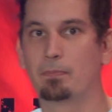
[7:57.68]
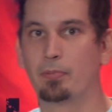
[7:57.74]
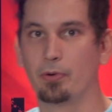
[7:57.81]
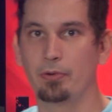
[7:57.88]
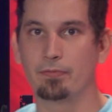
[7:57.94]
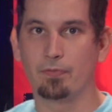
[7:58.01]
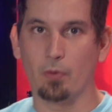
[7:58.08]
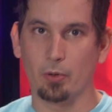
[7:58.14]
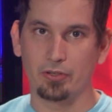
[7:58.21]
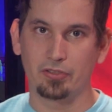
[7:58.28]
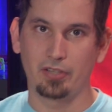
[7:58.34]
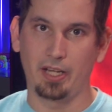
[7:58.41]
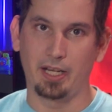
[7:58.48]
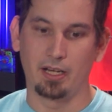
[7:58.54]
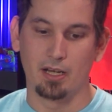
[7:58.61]
brute
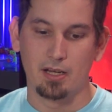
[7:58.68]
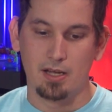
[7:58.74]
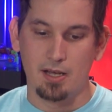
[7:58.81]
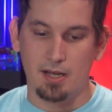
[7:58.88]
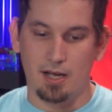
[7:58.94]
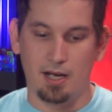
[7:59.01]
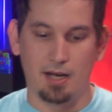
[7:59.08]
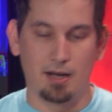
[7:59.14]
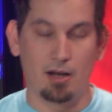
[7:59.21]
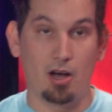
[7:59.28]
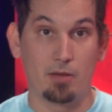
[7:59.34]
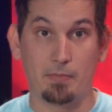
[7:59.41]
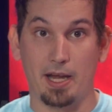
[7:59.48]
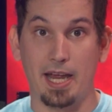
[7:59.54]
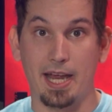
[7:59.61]
forcing uh,
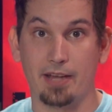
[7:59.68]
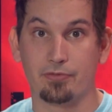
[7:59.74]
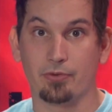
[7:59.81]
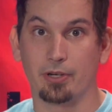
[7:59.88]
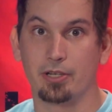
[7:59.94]
on my Android